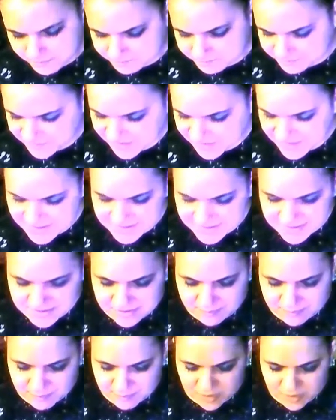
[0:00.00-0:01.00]
And this is
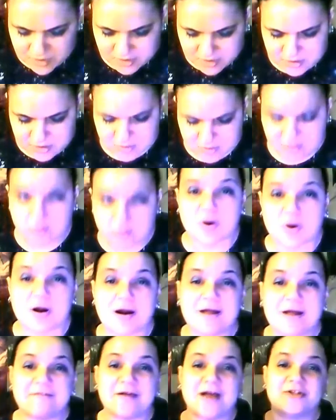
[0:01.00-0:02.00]
the book where
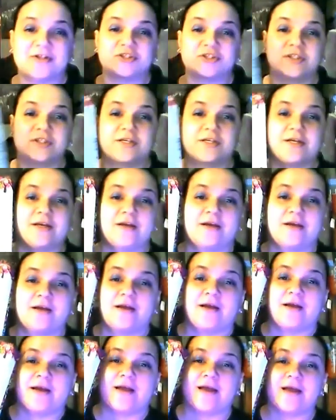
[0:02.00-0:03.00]
I've actually
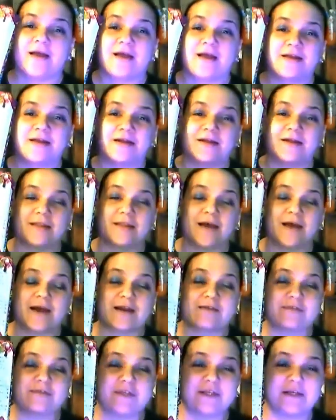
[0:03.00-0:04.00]
had a lot
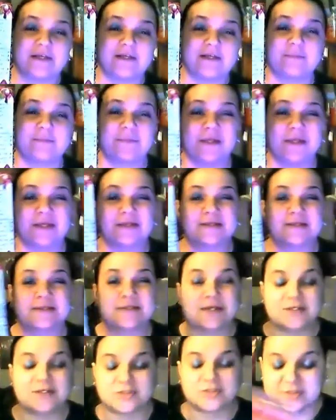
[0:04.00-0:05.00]
of the Mina
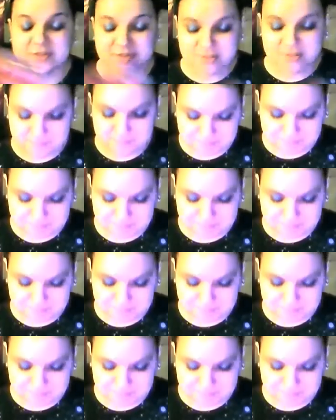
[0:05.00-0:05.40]
sketches.